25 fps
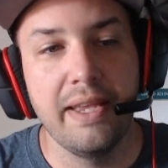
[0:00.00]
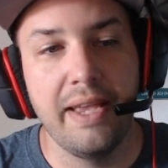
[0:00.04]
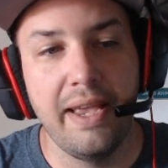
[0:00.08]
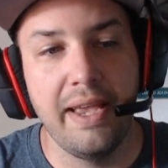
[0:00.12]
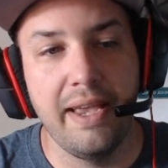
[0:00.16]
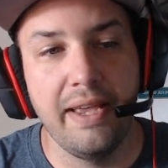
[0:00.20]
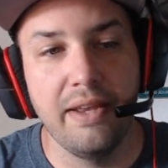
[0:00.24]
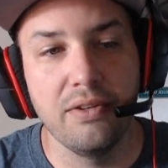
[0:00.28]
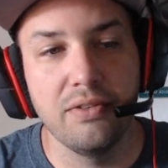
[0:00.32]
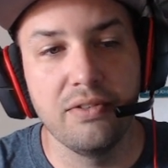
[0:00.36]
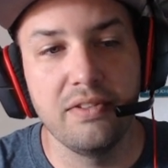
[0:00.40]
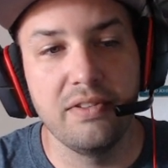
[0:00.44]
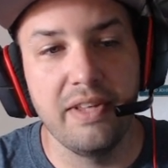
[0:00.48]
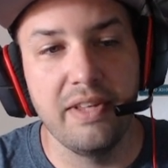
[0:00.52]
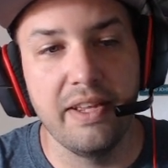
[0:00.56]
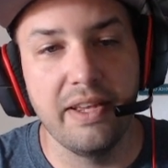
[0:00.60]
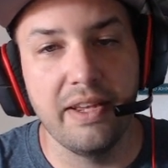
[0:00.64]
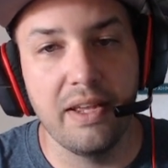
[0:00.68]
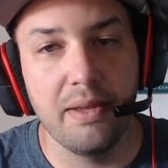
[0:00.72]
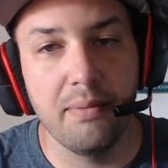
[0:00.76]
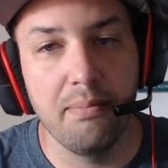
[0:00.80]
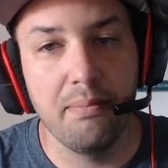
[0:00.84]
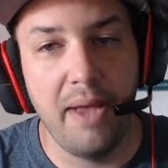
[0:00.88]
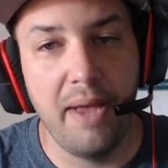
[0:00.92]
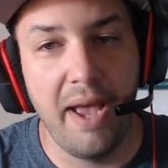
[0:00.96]

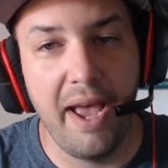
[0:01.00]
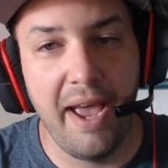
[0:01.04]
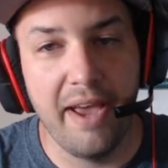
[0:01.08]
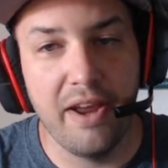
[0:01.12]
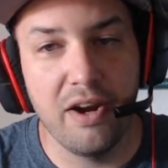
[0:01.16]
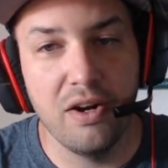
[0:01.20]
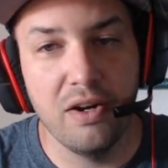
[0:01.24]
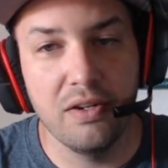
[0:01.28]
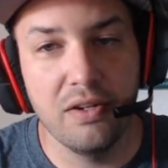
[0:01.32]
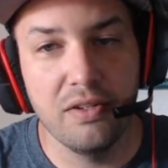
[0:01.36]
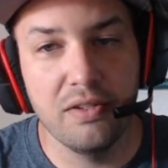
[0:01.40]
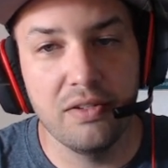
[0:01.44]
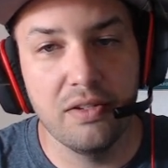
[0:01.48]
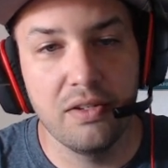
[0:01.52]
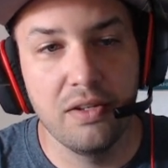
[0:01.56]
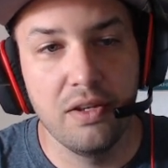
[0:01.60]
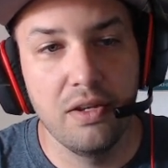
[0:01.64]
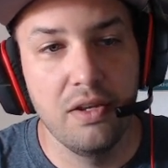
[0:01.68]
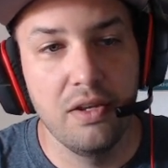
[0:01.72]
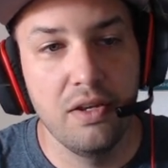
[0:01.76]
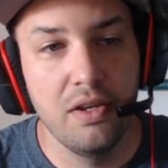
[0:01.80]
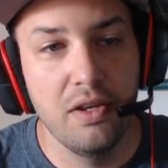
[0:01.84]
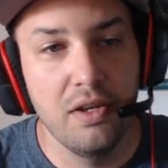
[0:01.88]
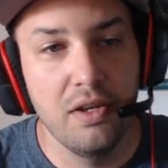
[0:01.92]
candlestick patterns.